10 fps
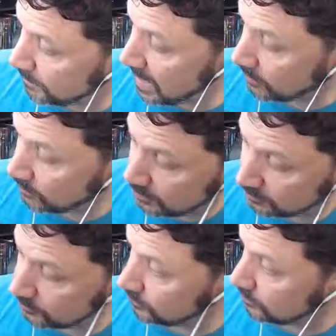
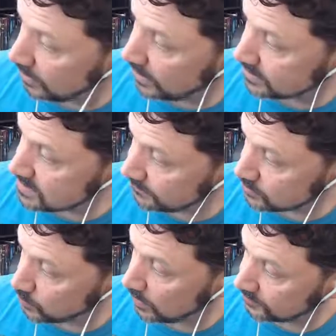background uh, stuff
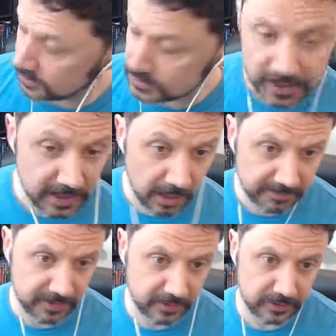as well too, so you can
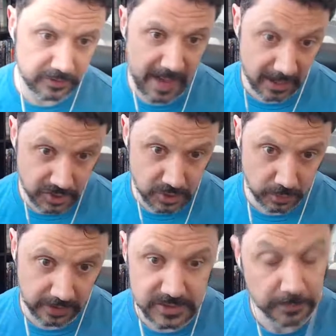help fill in the
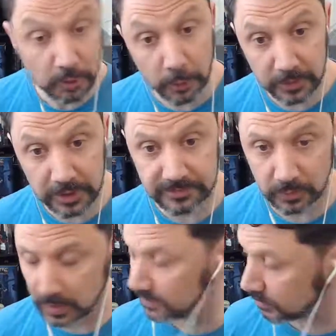backstory that's appropriate for
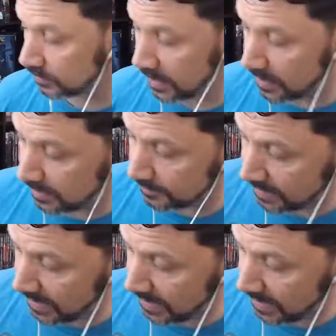whatever um,